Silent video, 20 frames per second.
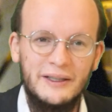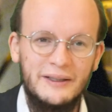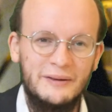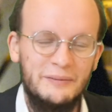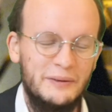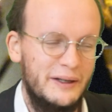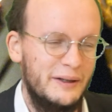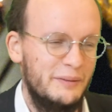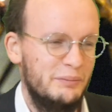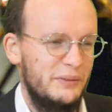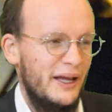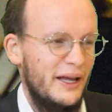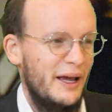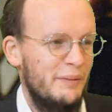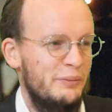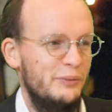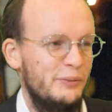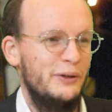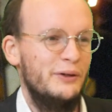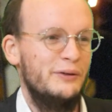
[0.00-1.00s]
We can be
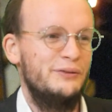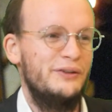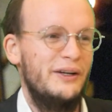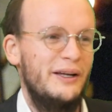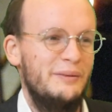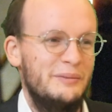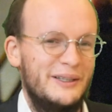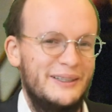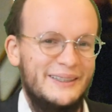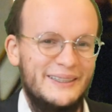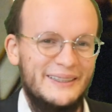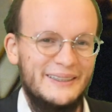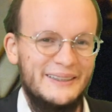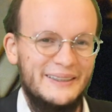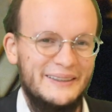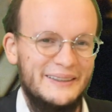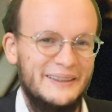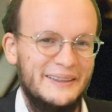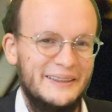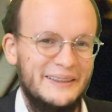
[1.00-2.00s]
happy, we are famous.
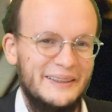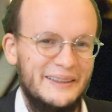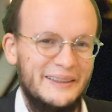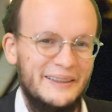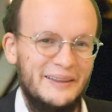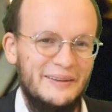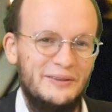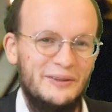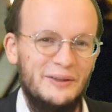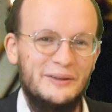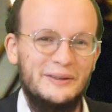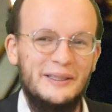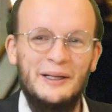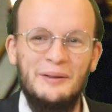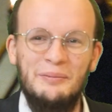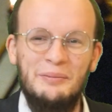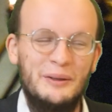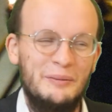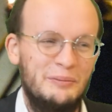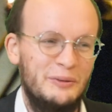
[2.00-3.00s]
If you tell
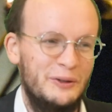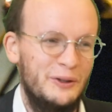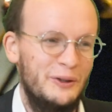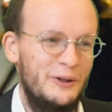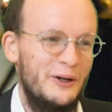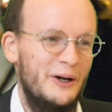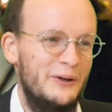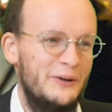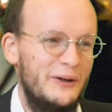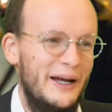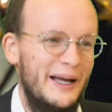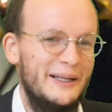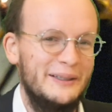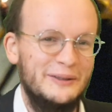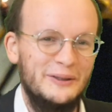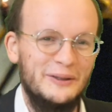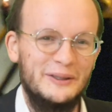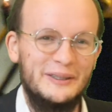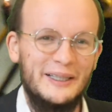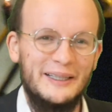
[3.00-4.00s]
people, you go around,
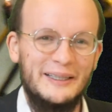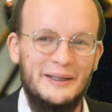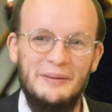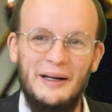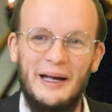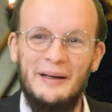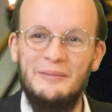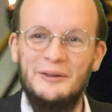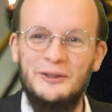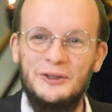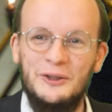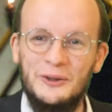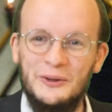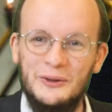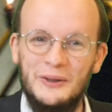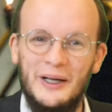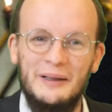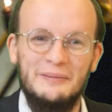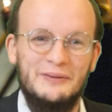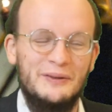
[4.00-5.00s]
you'll tell them, I'm a Jew,
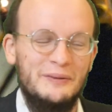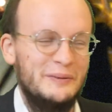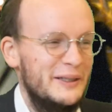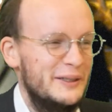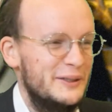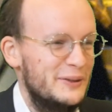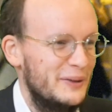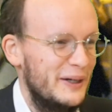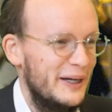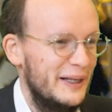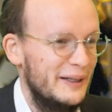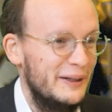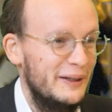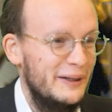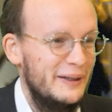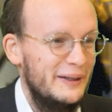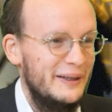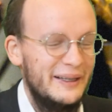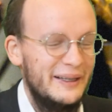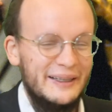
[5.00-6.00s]
I'm from Israel.
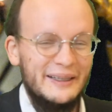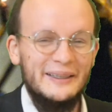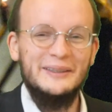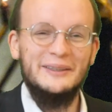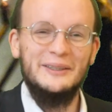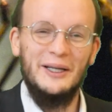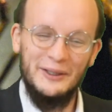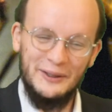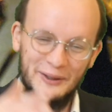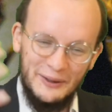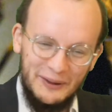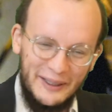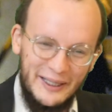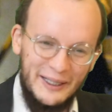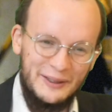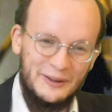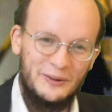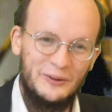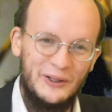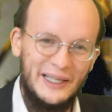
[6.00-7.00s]
So you'll
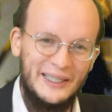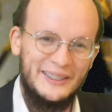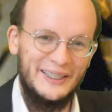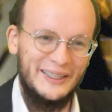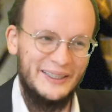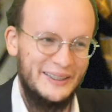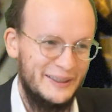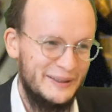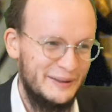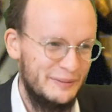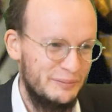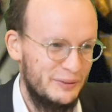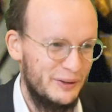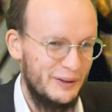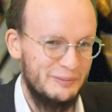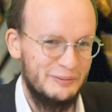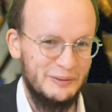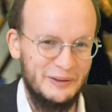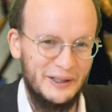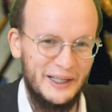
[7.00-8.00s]
get greeted,
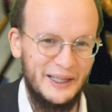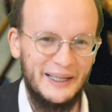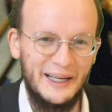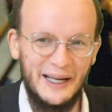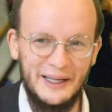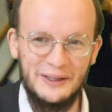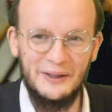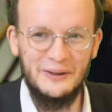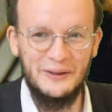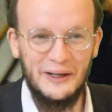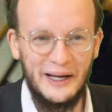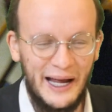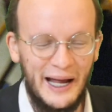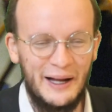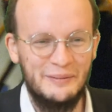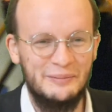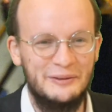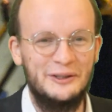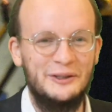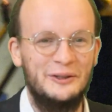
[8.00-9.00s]
probably. I don't know
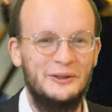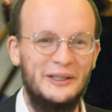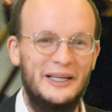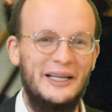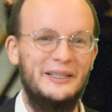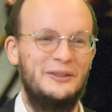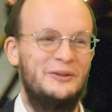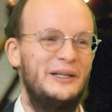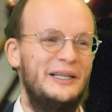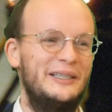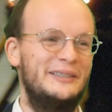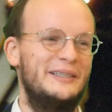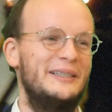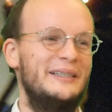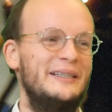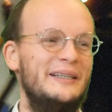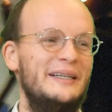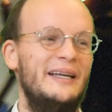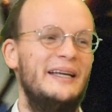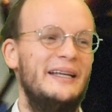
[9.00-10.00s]
how, but you'll get greeted.
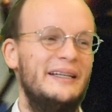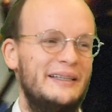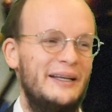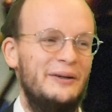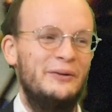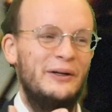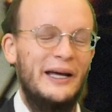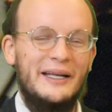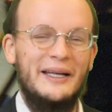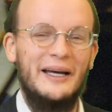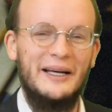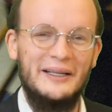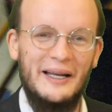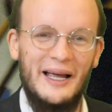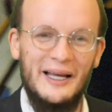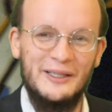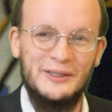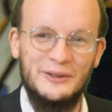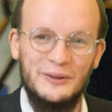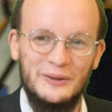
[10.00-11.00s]
They
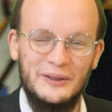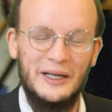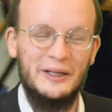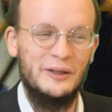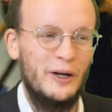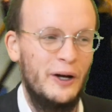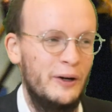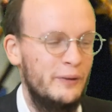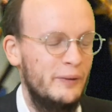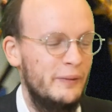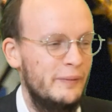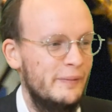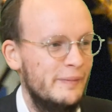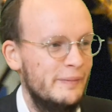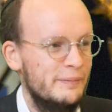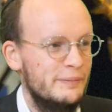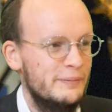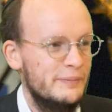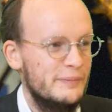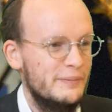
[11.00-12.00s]
recognize you, they know.
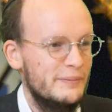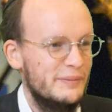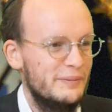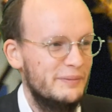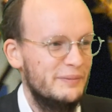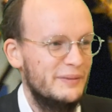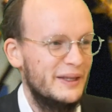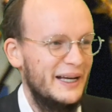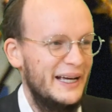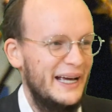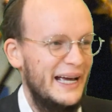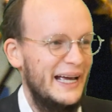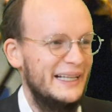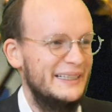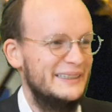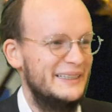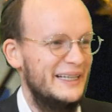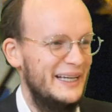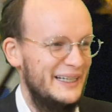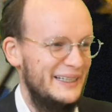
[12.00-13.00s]

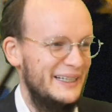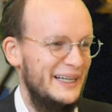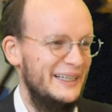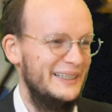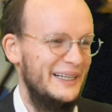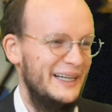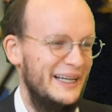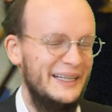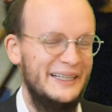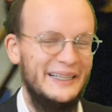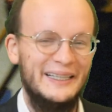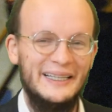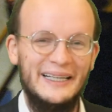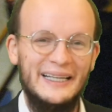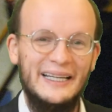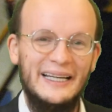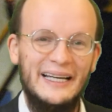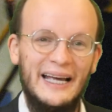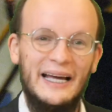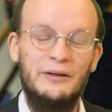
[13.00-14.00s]
And
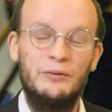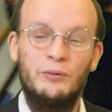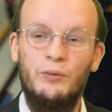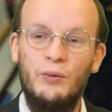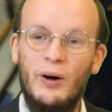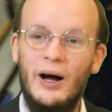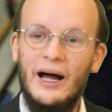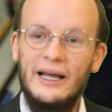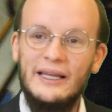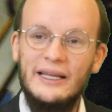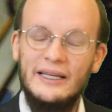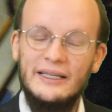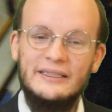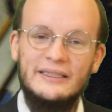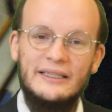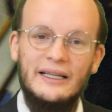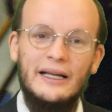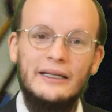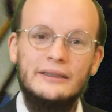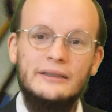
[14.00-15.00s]
and why is
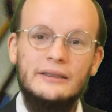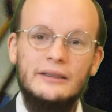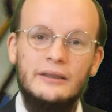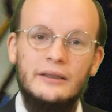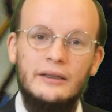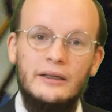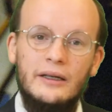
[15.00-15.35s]
that?